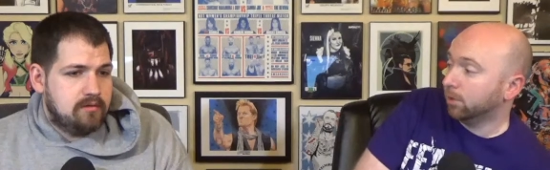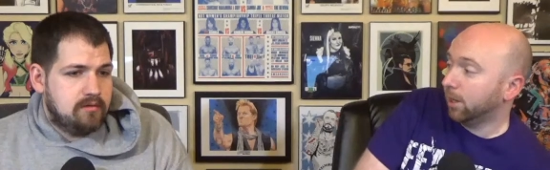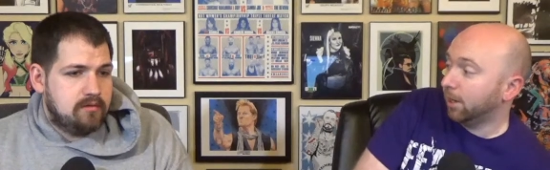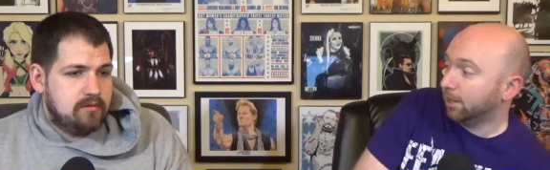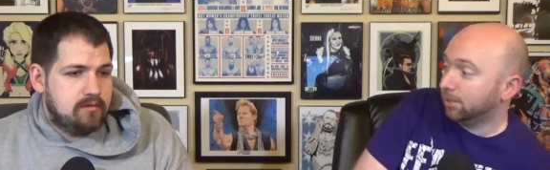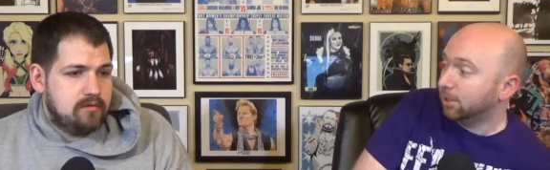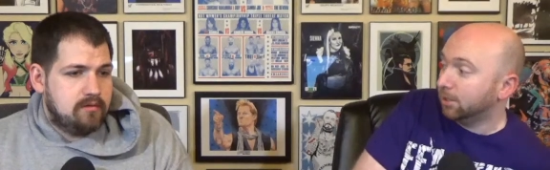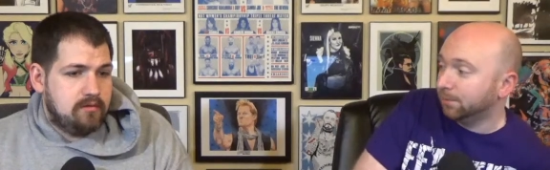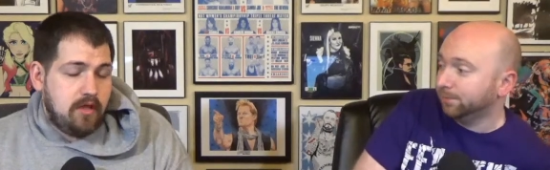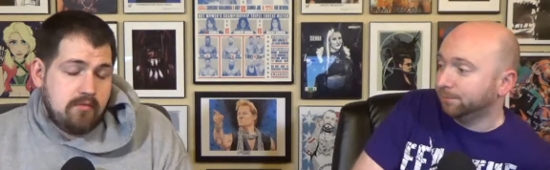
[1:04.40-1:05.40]
Speaker 1: to NXT.
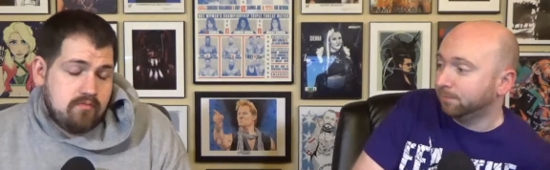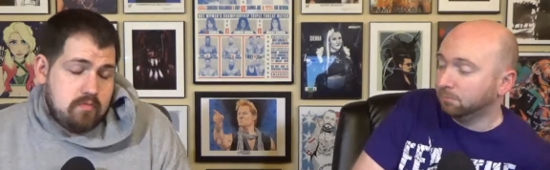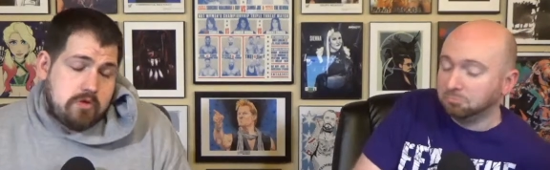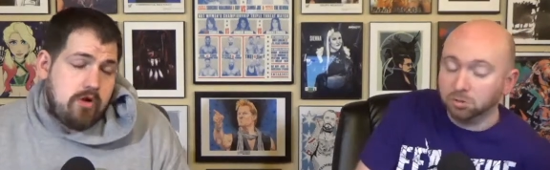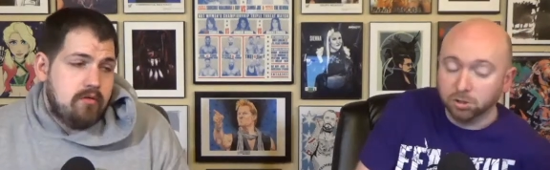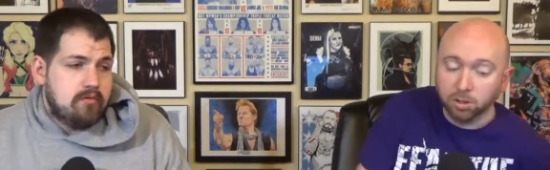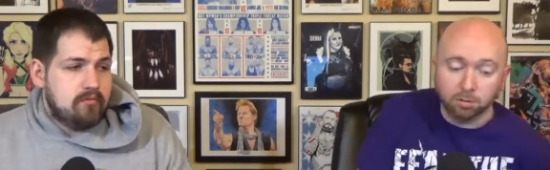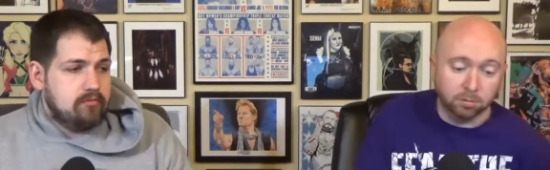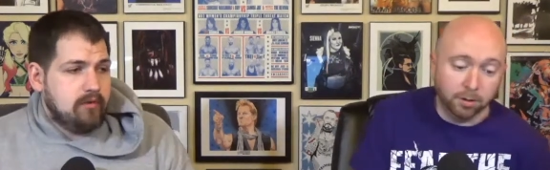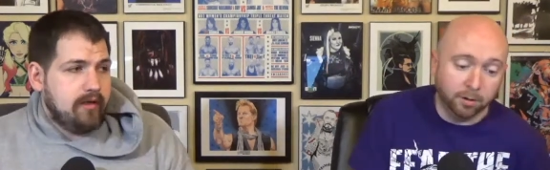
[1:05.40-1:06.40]
Oh, sure. So
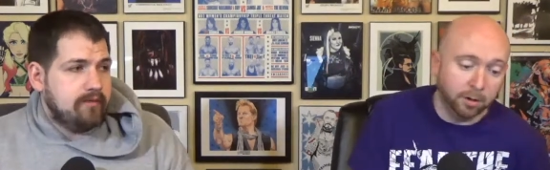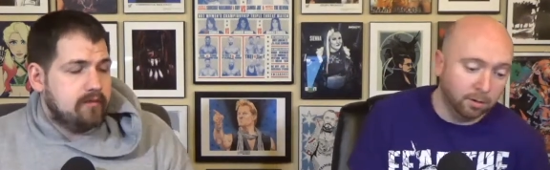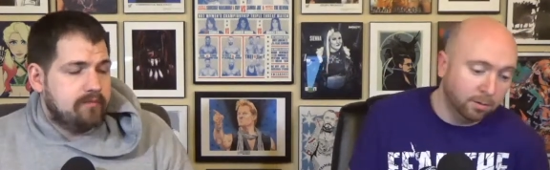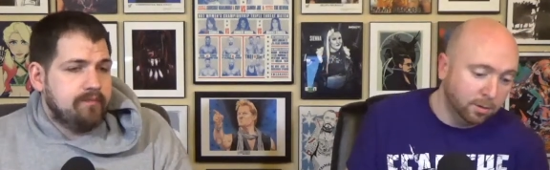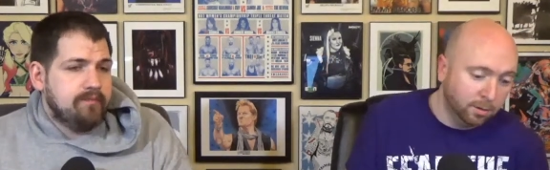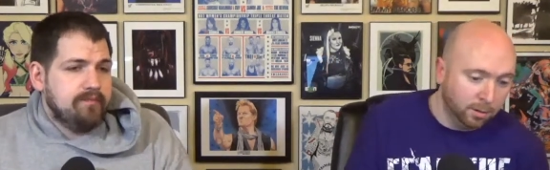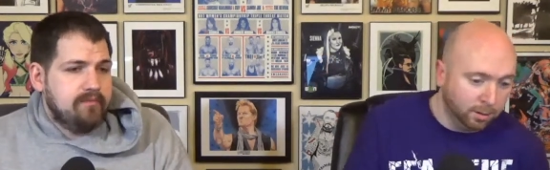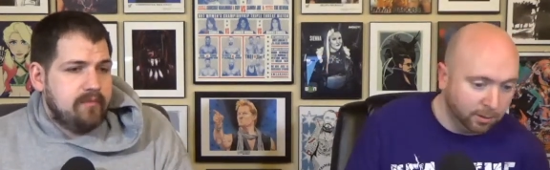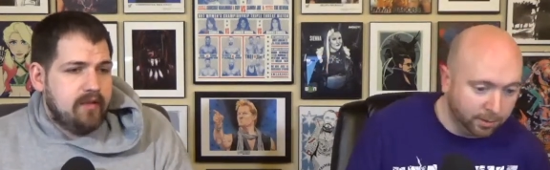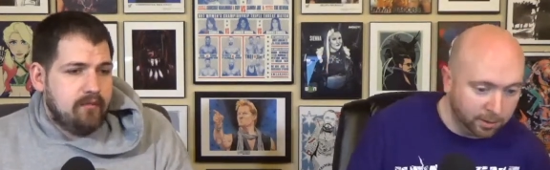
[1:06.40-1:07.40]
I Whatever. don't know.
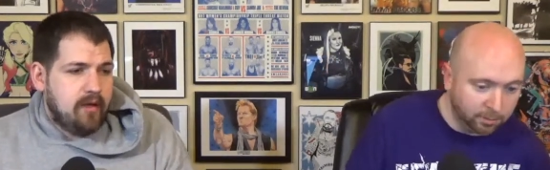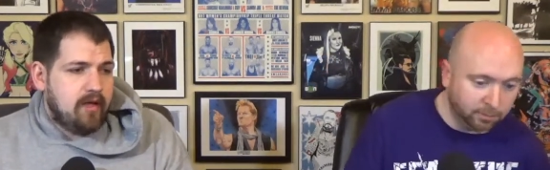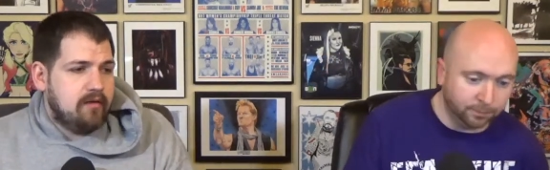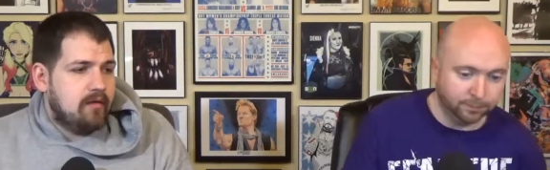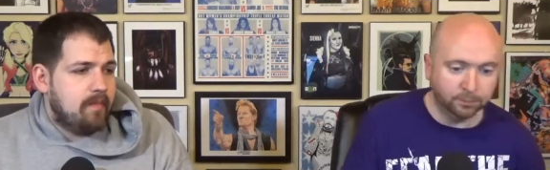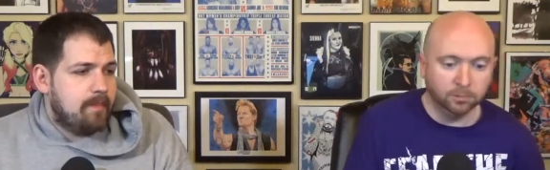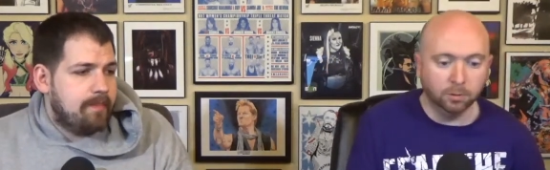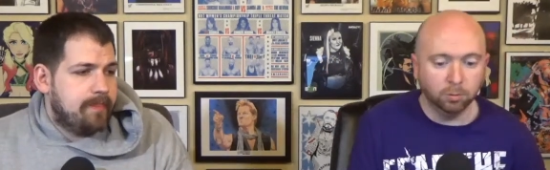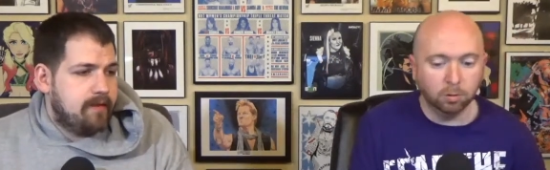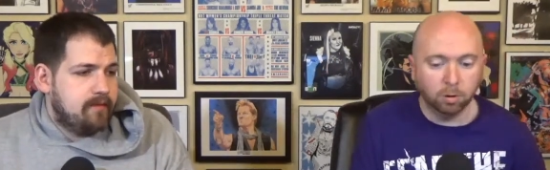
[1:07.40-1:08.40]
And then matter. Luke